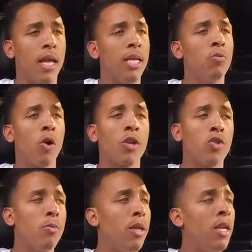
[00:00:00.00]
Like He working
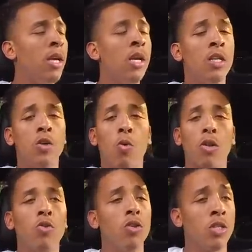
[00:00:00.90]
through me to
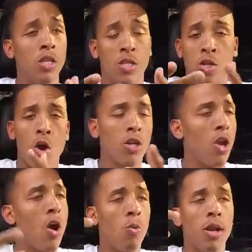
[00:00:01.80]
work through, to, to talk to
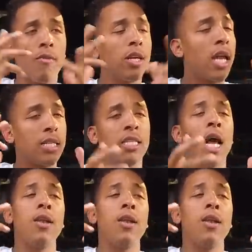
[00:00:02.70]
y'all, whatever the case is.